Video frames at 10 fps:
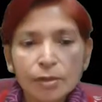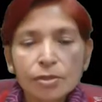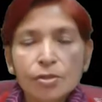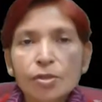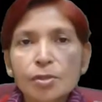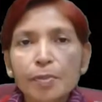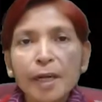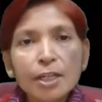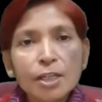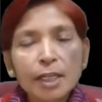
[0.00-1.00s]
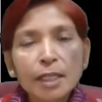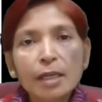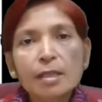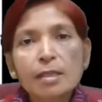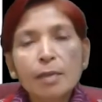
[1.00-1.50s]
So spreadsheet
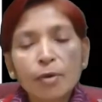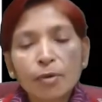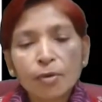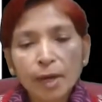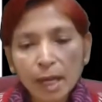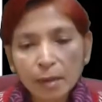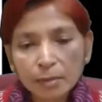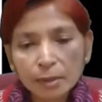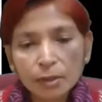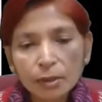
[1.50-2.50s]
is a program.